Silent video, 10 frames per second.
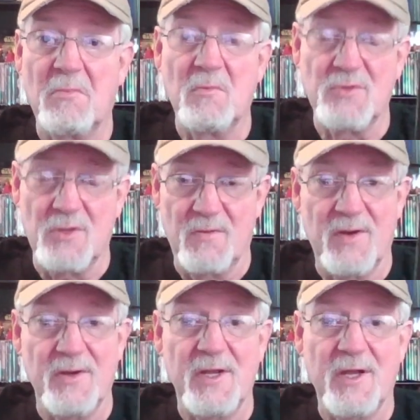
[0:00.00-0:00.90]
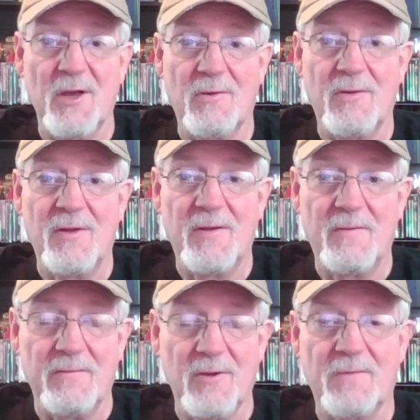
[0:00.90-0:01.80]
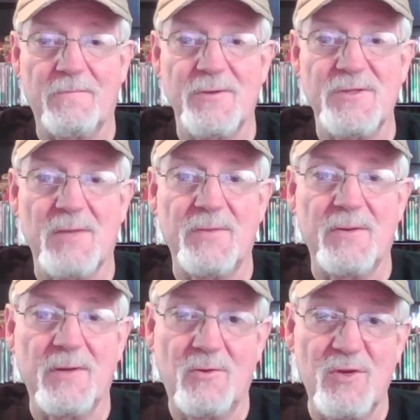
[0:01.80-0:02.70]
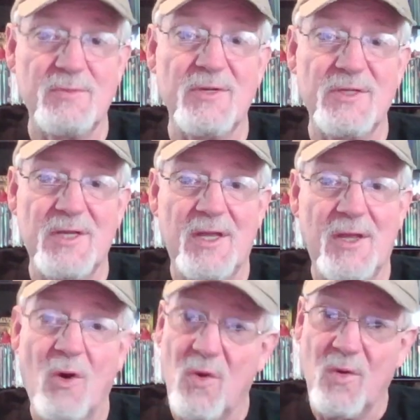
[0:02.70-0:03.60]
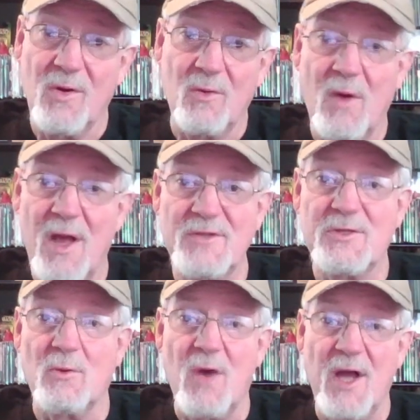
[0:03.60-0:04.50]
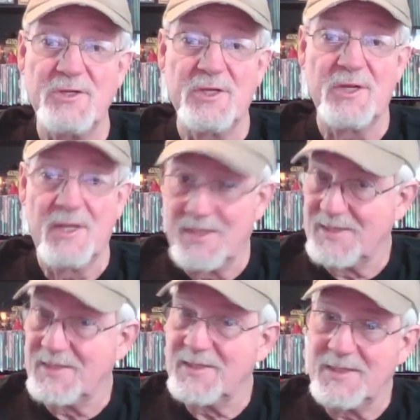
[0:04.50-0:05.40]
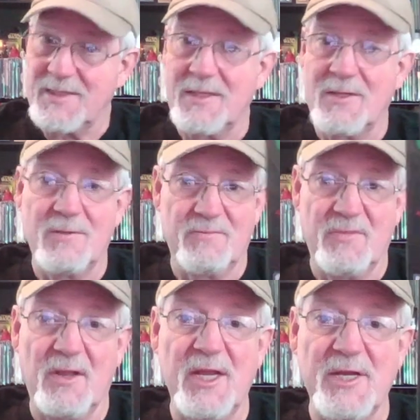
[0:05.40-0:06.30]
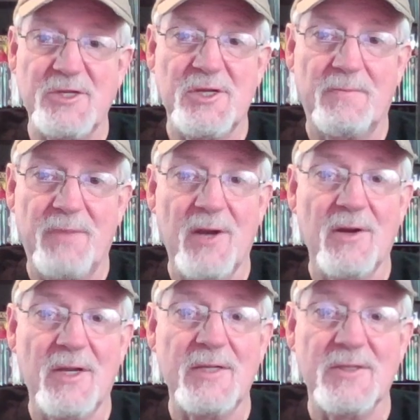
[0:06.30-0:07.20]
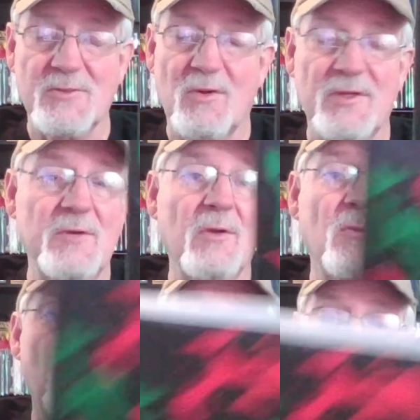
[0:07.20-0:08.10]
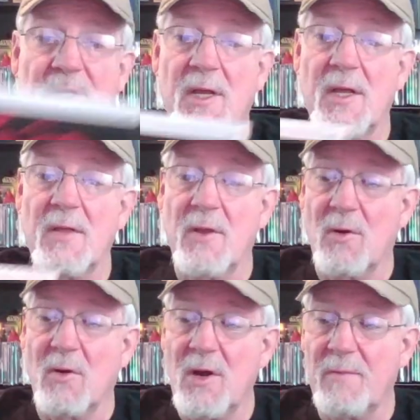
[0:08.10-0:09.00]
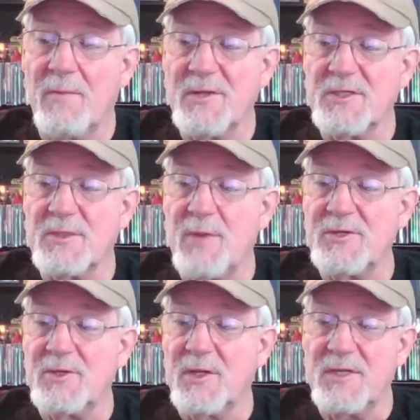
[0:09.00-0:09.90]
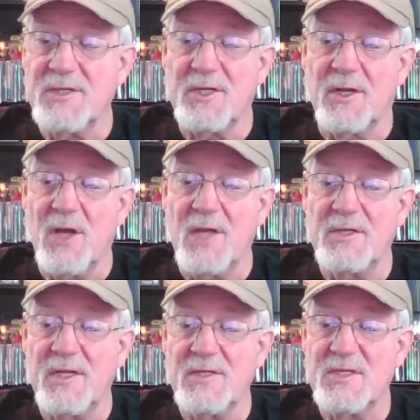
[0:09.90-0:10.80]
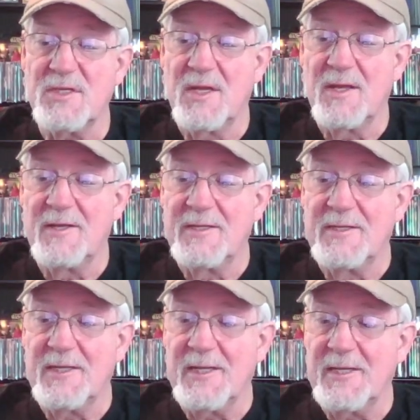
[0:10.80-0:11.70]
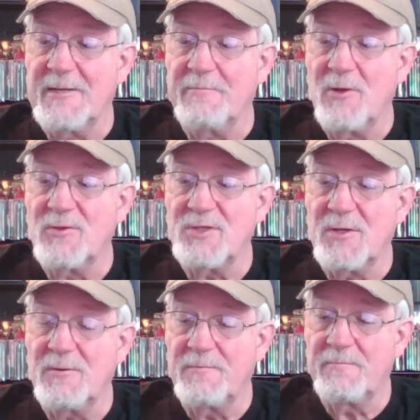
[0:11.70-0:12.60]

So there you go. If you're looking for something Christmas horror-wise to watch, The Leech, apparently, is what you want to watch. There are a bunch of special edition contents um, also.